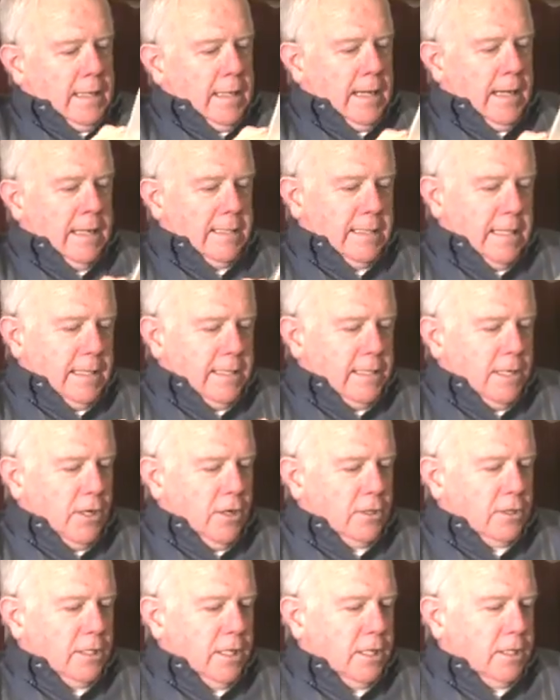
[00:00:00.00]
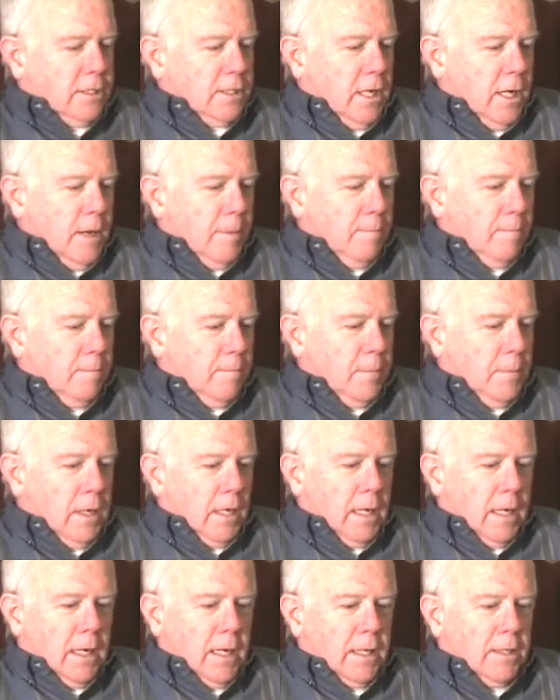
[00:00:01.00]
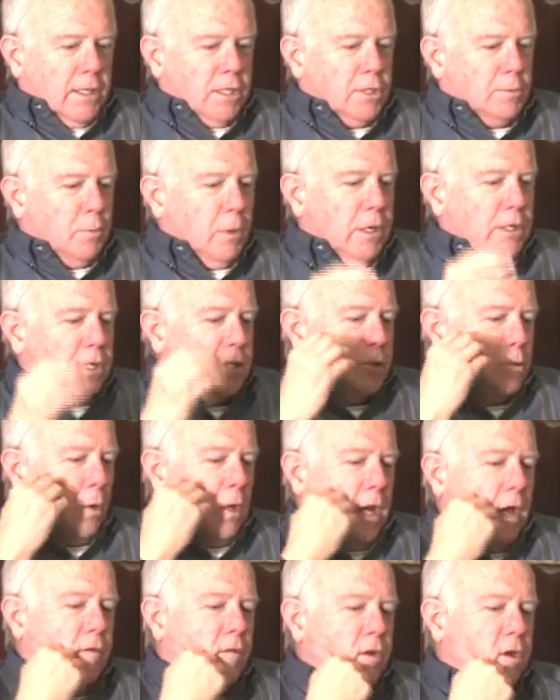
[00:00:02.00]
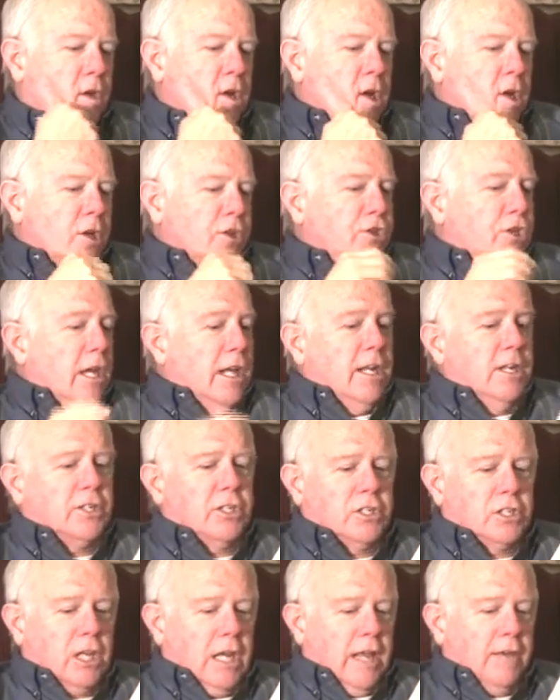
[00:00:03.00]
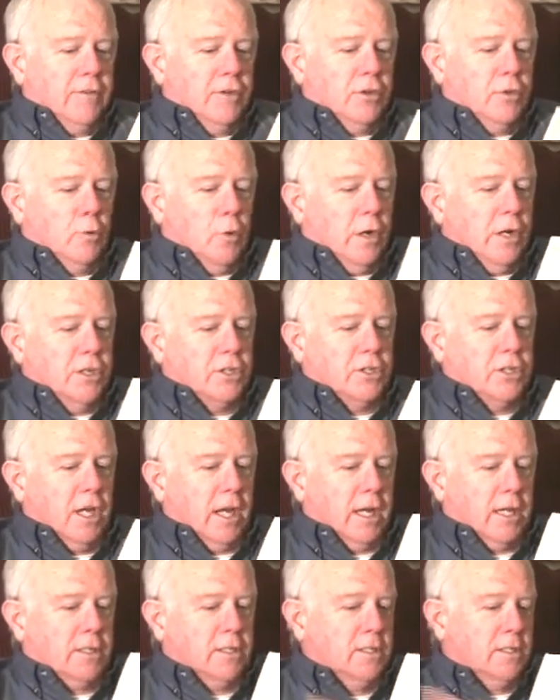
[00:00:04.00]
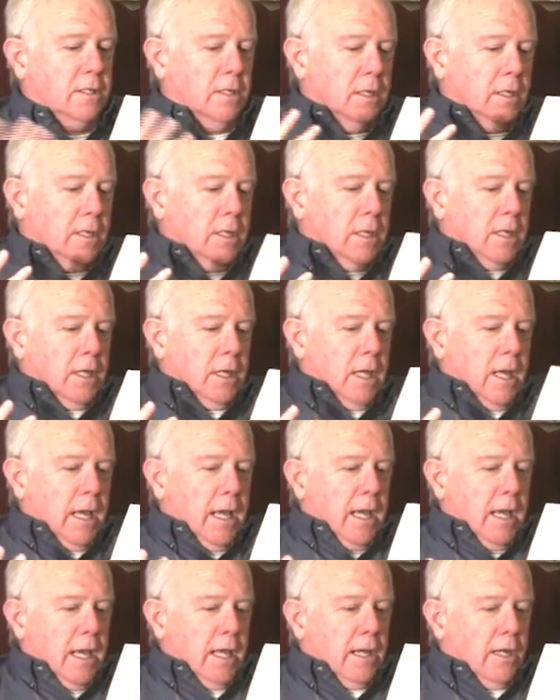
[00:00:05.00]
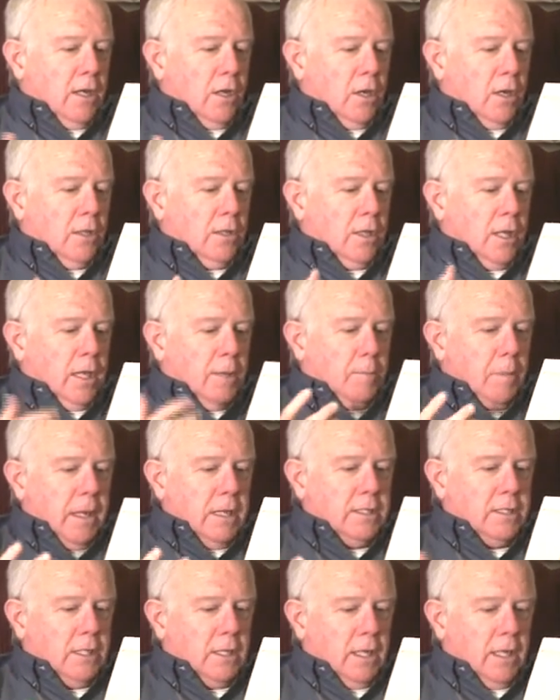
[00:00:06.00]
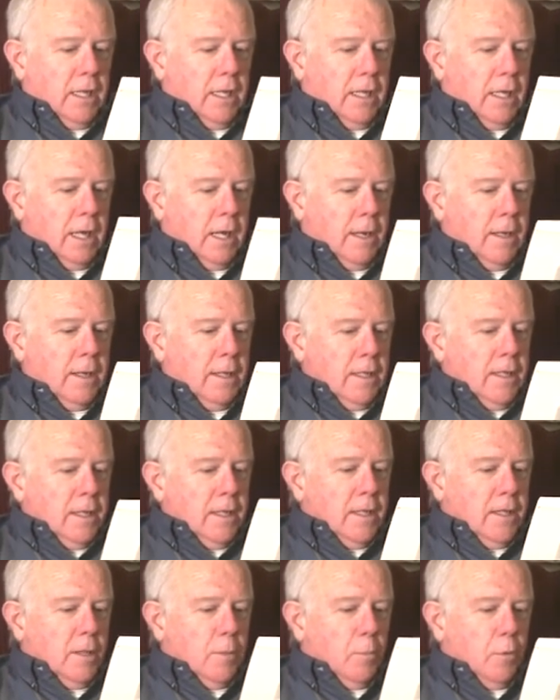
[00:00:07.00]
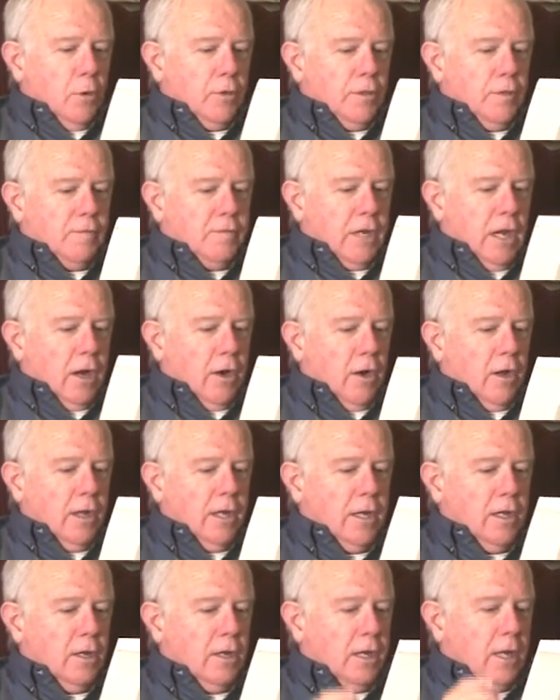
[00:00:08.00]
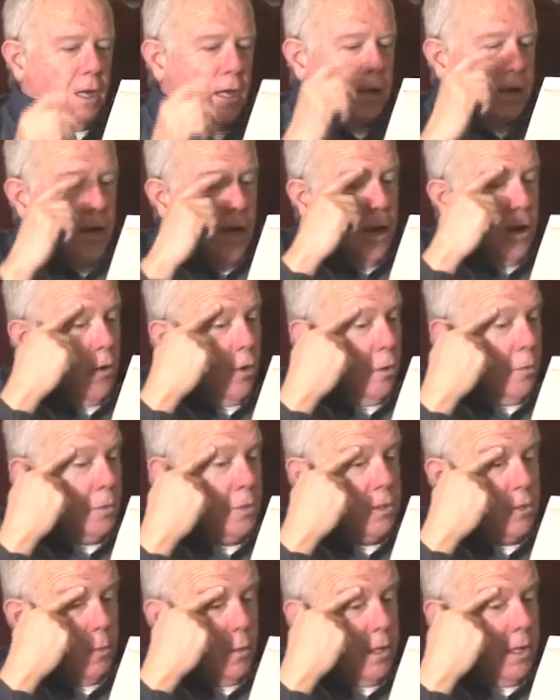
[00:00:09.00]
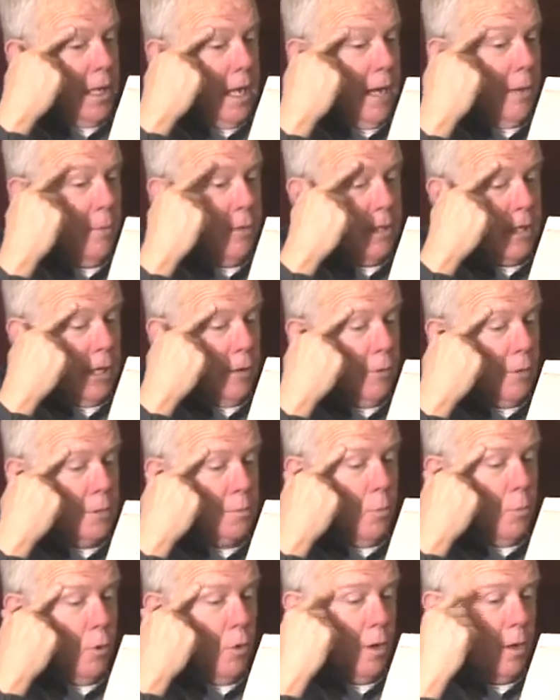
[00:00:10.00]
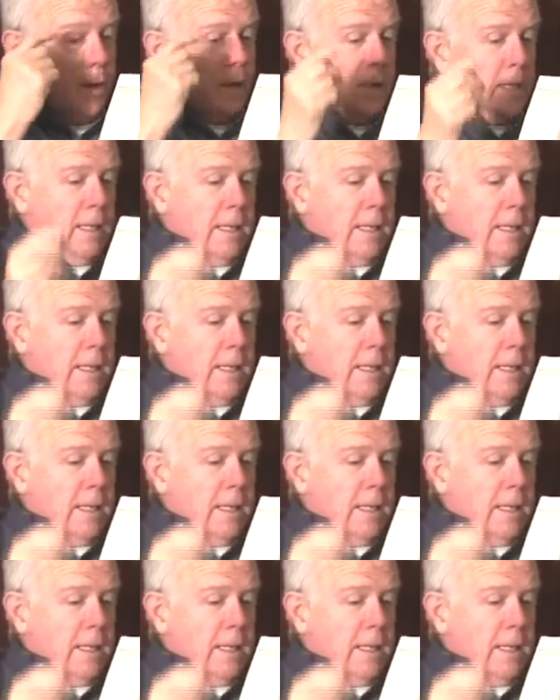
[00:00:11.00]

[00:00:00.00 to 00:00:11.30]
and he says here, says um, uh, this brings us to 11 Genesis 11 26, and uh, and basically uh, the birth of Terah. Uh, Nahor was 29 when Terah was born